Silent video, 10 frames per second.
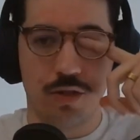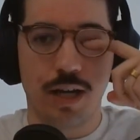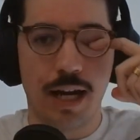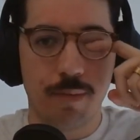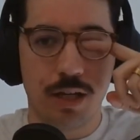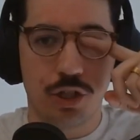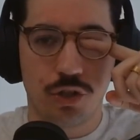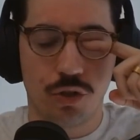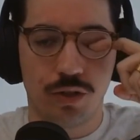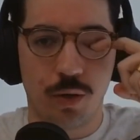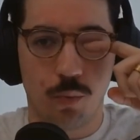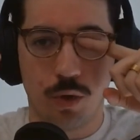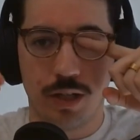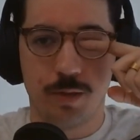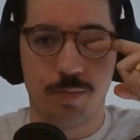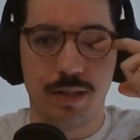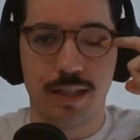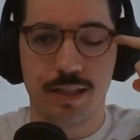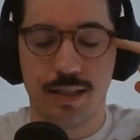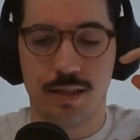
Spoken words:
you got to make sure that what is being